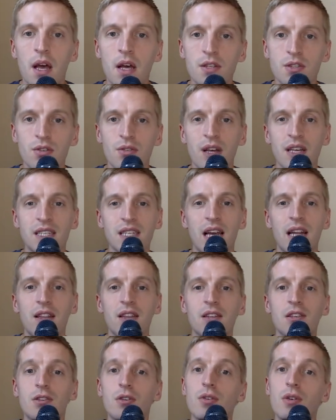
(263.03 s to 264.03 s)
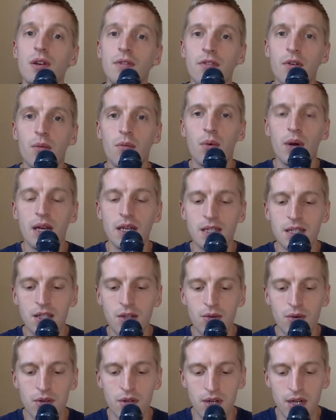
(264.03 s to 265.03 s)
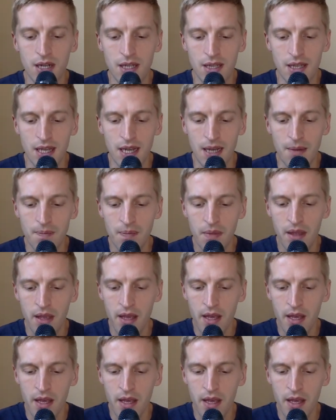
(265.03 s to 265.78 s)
So that's kind of the two different ways that you would look at that.